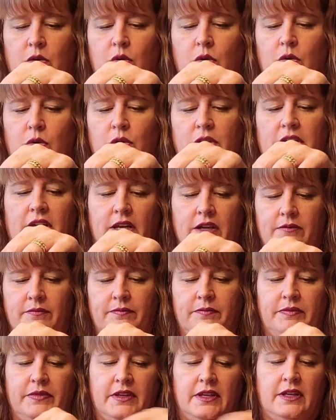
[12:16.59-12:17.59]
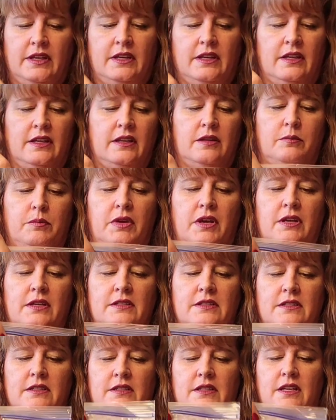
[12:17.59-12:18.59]
Oh yeah, the
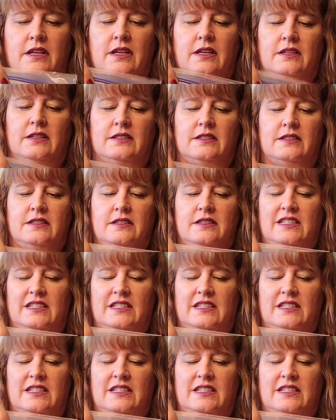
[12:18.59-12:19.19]
pasta's kind of